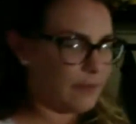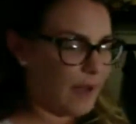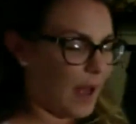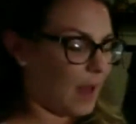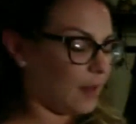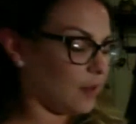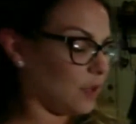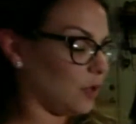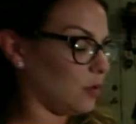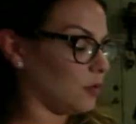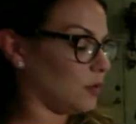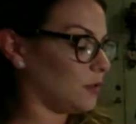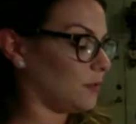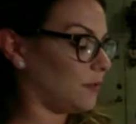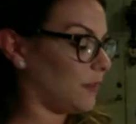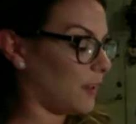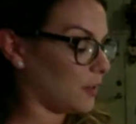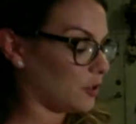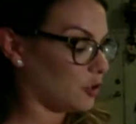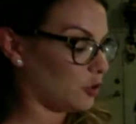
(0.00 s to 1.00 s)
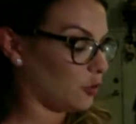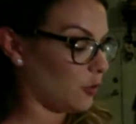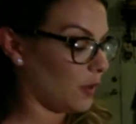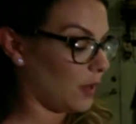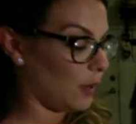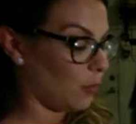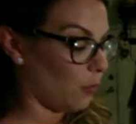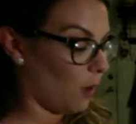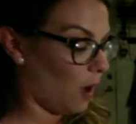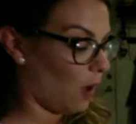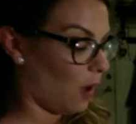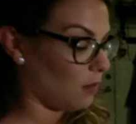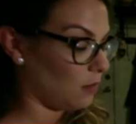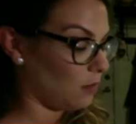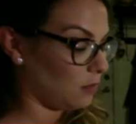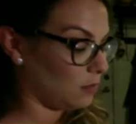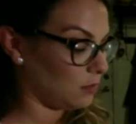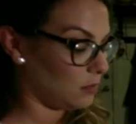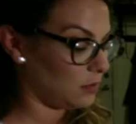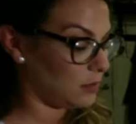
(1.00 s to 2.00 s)
values fluctuate? Well,
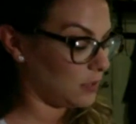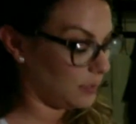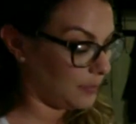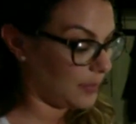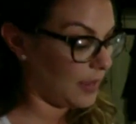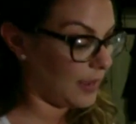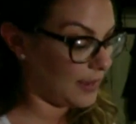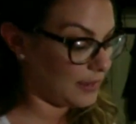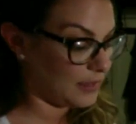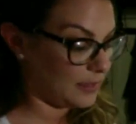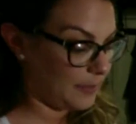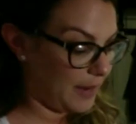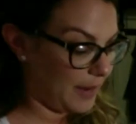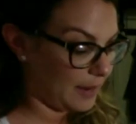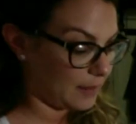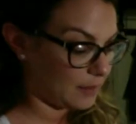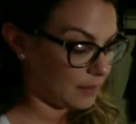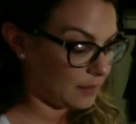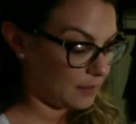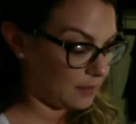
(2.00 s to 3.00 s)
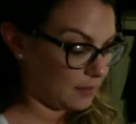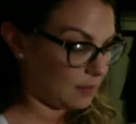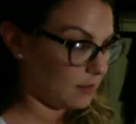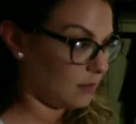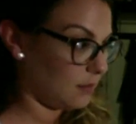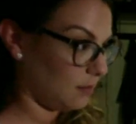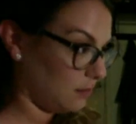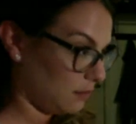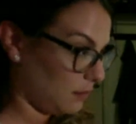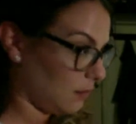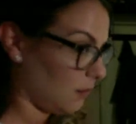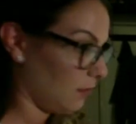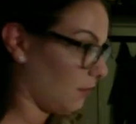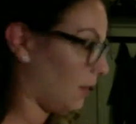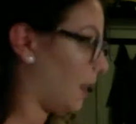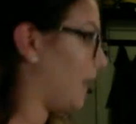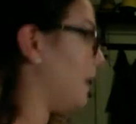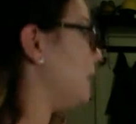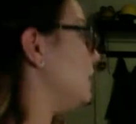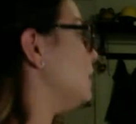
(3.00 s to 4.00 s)
supply and demand,
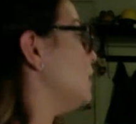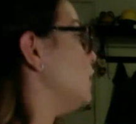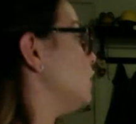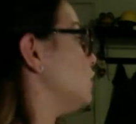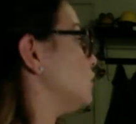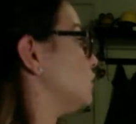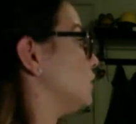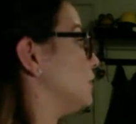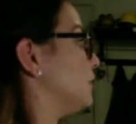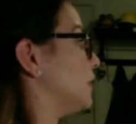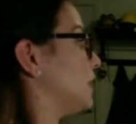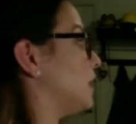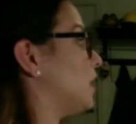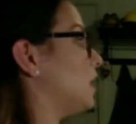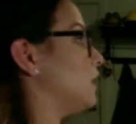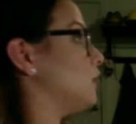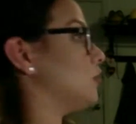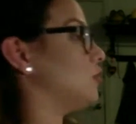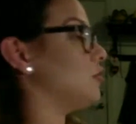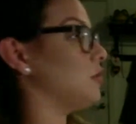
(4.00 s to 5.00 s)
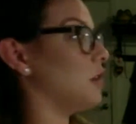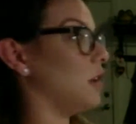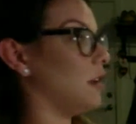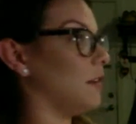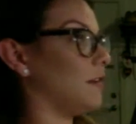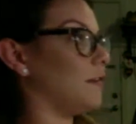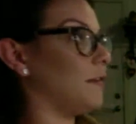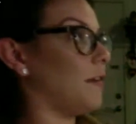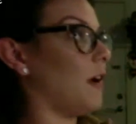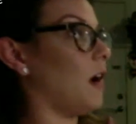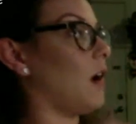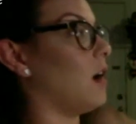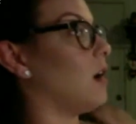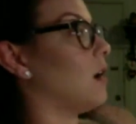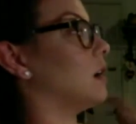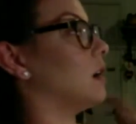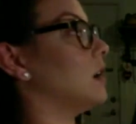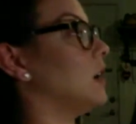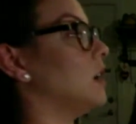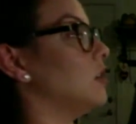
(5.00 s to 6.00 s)
right? So if
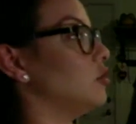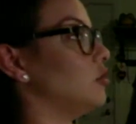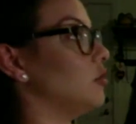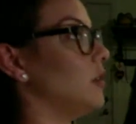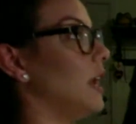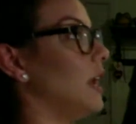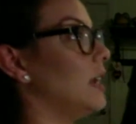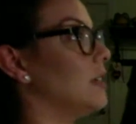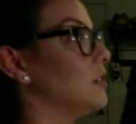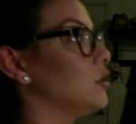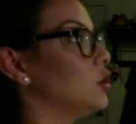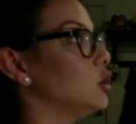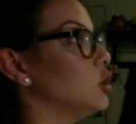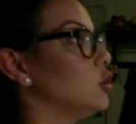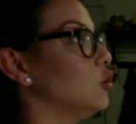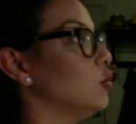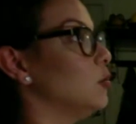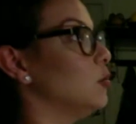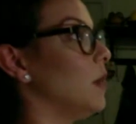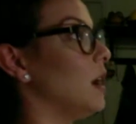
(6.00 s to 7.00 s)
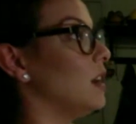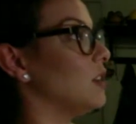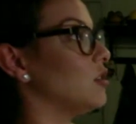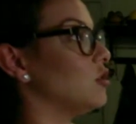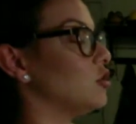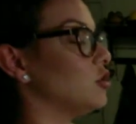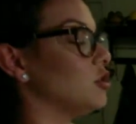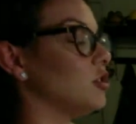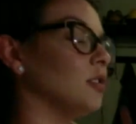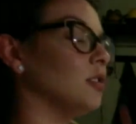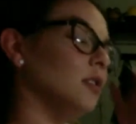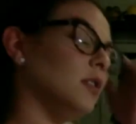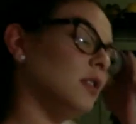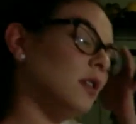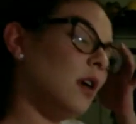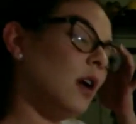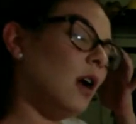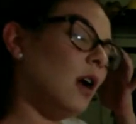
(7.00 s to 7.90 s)
a country has too much,